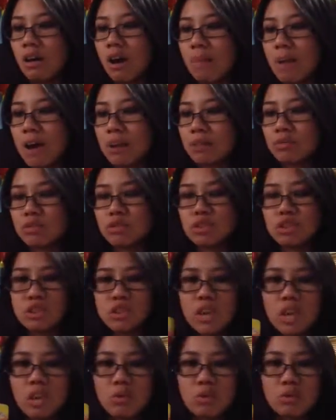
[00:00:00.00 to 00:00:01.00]
I might as well
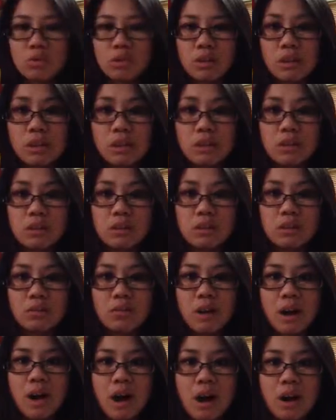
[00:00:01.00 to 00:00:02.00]
just take all the
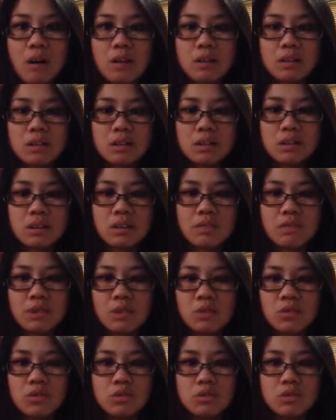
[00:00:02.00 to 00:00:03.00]
glitter out and stuff
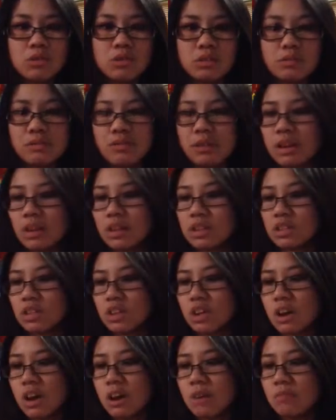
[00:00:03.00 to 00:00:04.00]
and could use it for
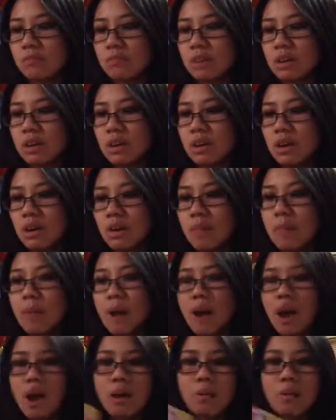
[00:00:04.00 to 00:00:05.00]
next time.
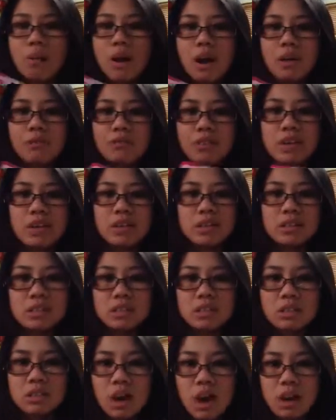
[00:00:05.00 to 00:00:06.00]
But I might, these
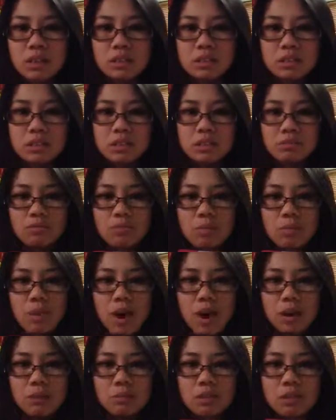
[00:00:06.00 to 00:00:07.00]
sizes
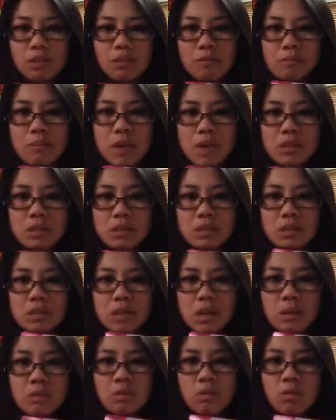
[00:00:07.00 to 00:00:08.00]
remind me of Mecca's
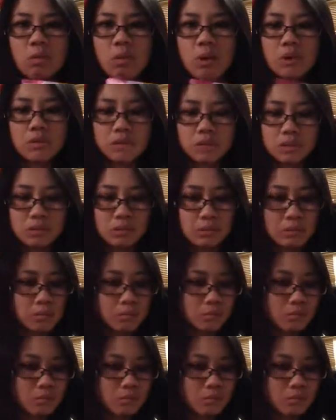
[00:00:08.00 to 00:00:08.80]
sample pots.